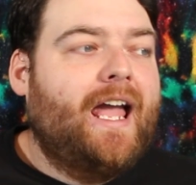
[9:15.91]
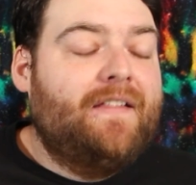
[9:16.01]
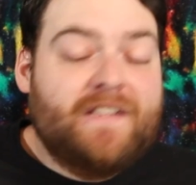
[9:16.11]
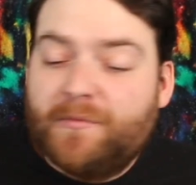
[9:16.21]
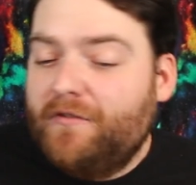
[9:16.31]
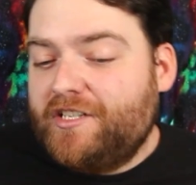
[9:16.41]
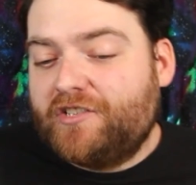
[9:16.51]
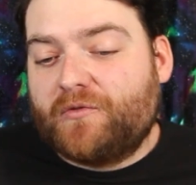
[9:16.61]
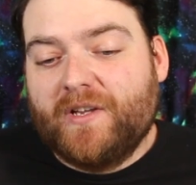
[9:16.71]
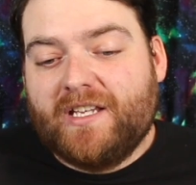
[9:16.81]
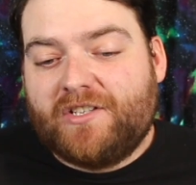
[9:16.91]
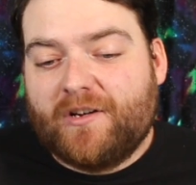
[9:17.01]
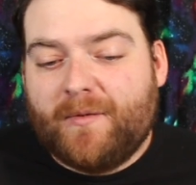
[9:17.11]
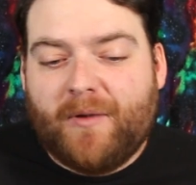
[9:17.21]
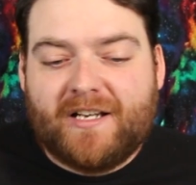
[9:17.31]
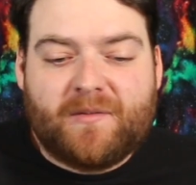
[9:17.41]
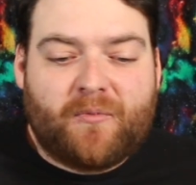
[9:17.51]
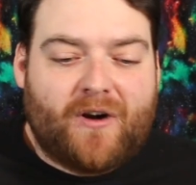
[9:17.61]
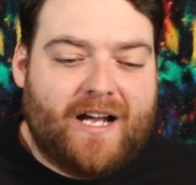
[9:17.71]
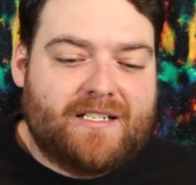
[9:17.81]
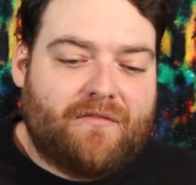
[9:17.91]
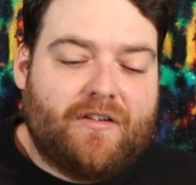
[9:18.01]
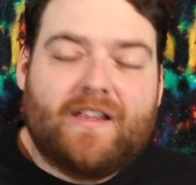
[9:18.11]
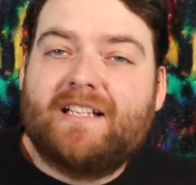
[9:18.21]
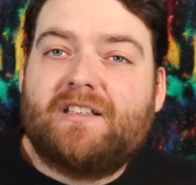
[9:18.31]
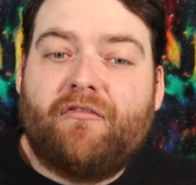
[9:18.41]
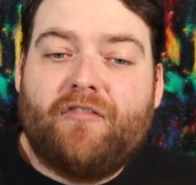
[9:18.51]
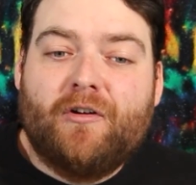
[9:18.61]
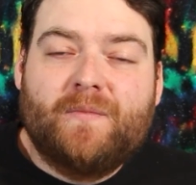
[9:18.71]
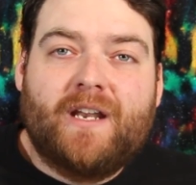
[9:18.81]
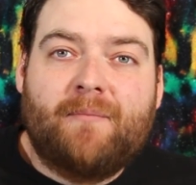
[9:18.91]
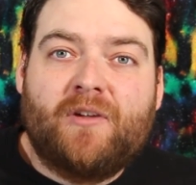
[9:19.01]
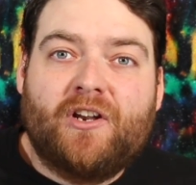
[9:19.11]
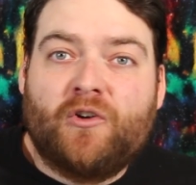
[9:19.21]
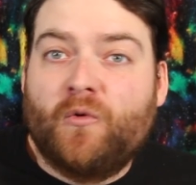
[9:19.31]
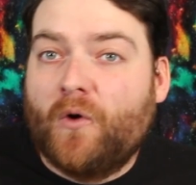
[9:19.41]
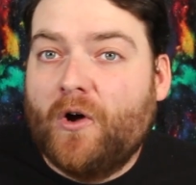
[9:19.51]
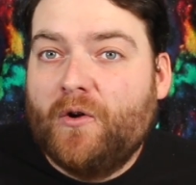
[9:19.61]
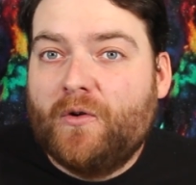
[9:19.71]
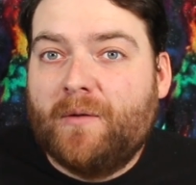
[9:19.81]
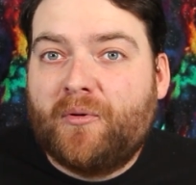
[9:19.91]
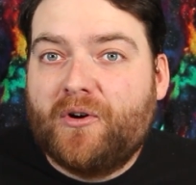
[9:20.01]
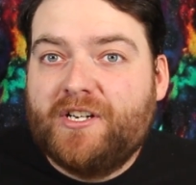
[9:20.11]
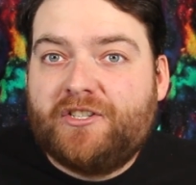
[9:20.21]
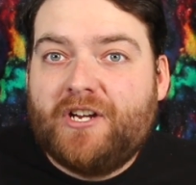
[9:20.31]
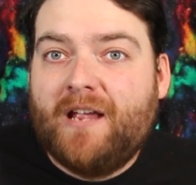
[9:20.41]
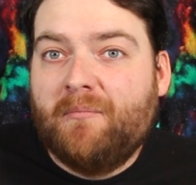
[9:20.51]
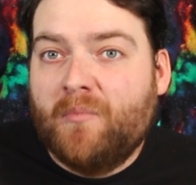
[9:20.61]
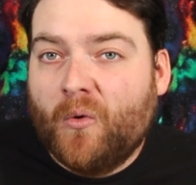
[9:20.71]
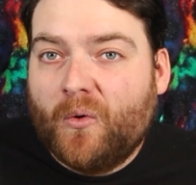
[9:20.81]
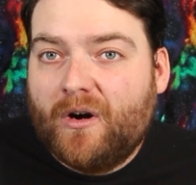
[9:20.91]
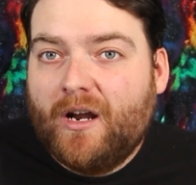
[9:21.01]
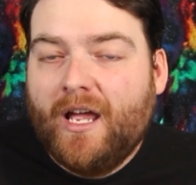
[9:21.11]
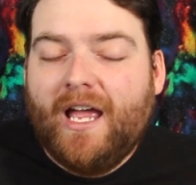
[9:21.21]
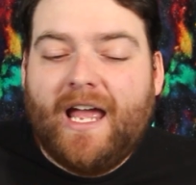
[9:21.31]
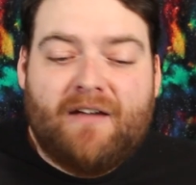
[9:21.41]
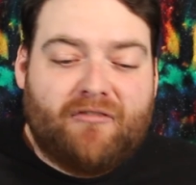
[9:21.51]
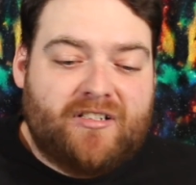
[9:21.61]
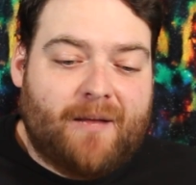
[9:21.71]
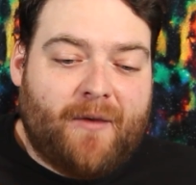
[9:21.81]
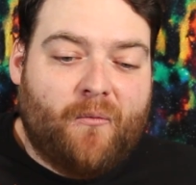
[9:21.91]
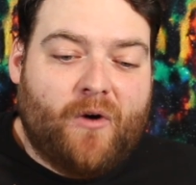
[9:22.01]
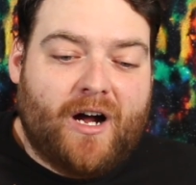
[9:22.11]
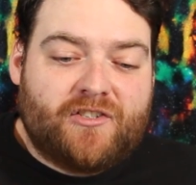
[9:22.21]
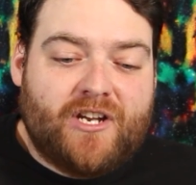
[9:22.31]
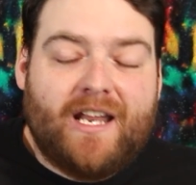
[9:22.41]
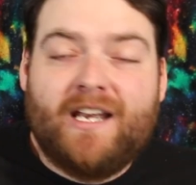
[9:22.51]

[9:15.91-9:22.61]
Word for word: And this movie just really took me by surprise. I feel like it's a film that I'm going to grow to appreciate more every time I watch it.